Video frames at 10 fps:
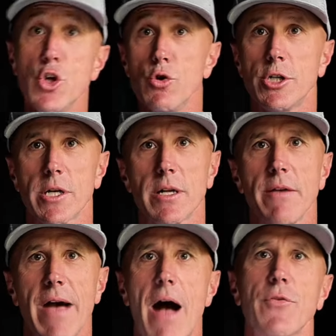You should
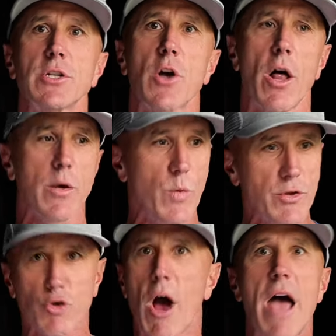live out this calling
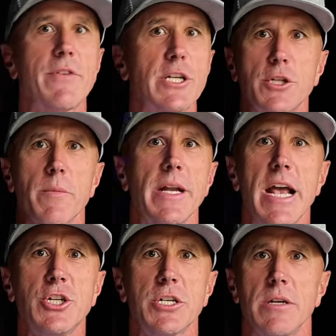with drive and
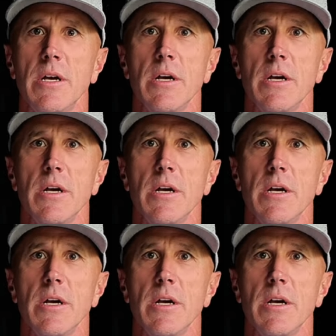determination,